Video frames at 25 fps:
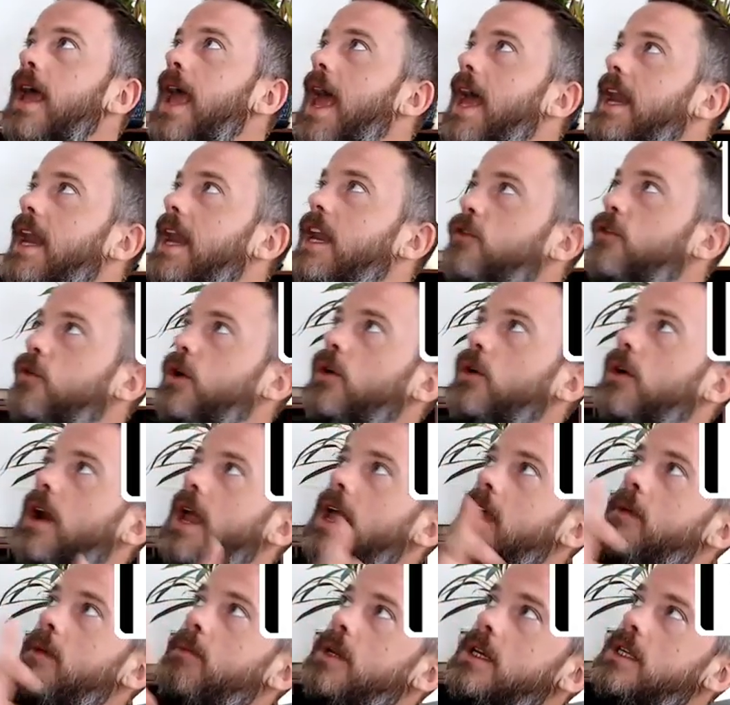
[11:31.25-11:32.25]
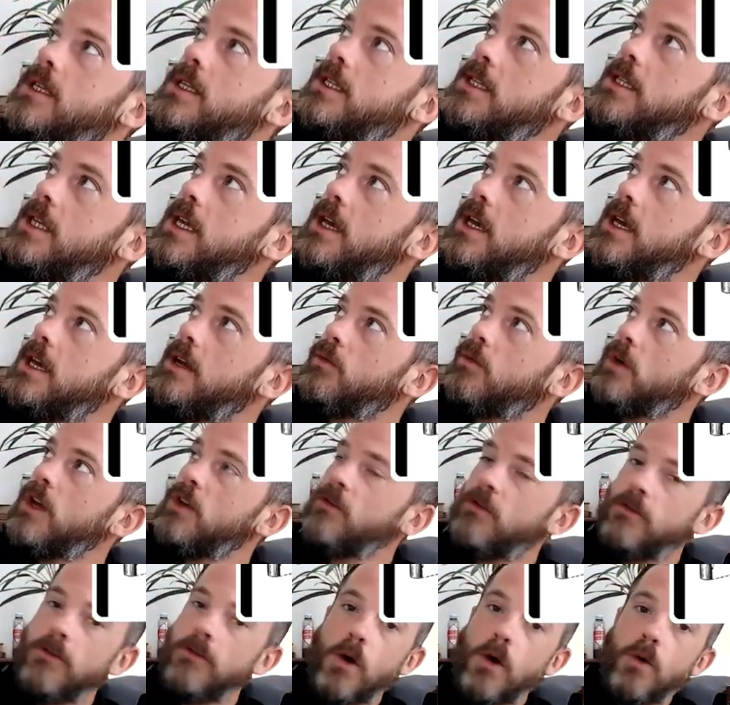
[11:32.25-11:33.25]
And if we were able to see it
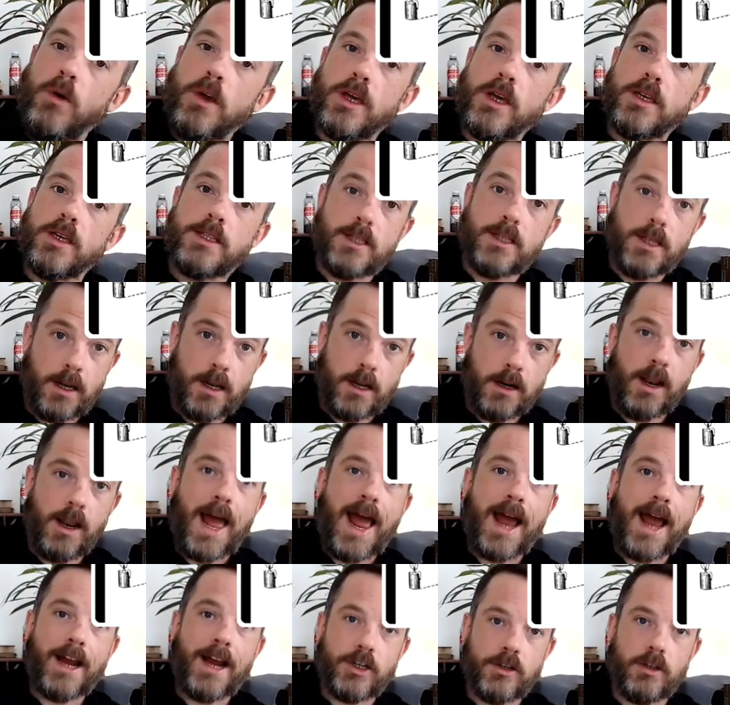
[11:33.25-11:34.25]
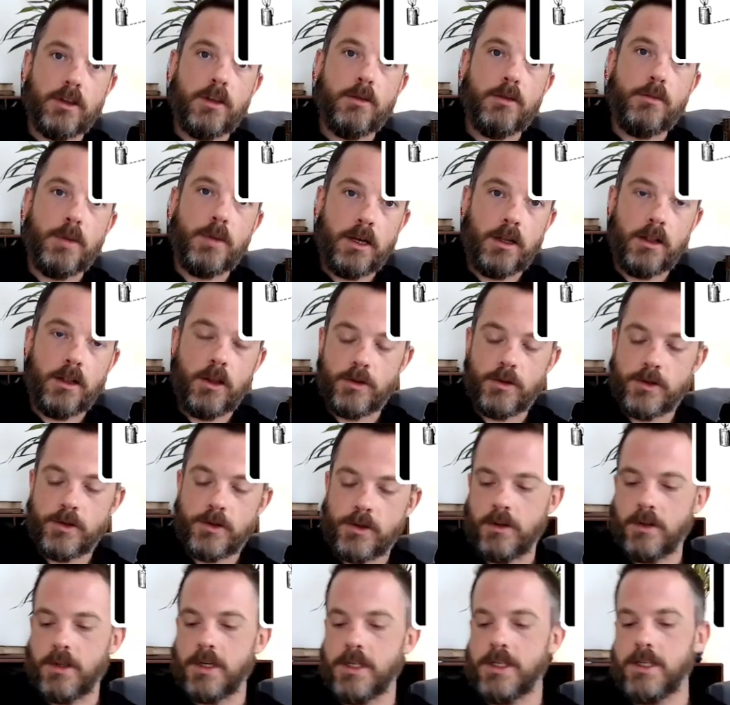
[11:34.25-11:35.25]
refocused, it'll actually be closer
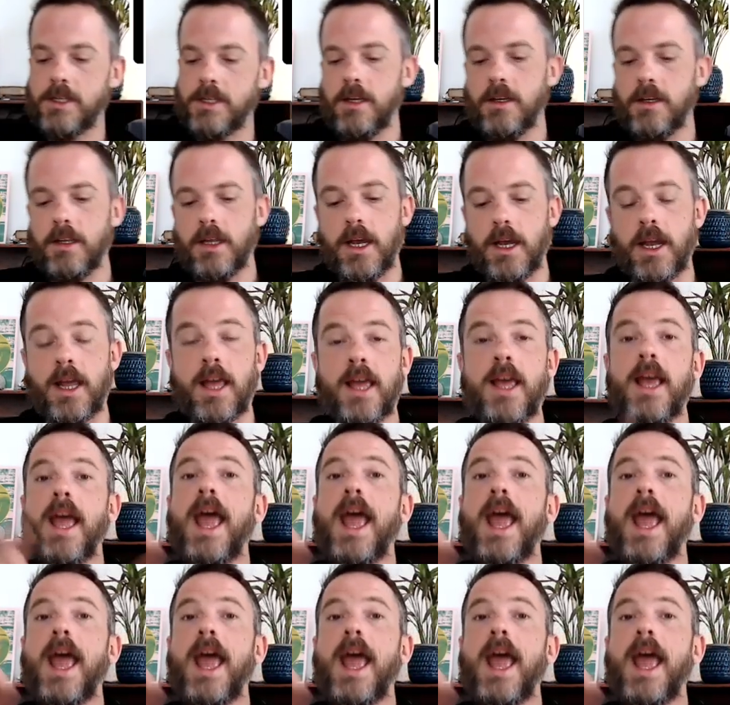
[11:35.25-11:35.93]
to the ceiling.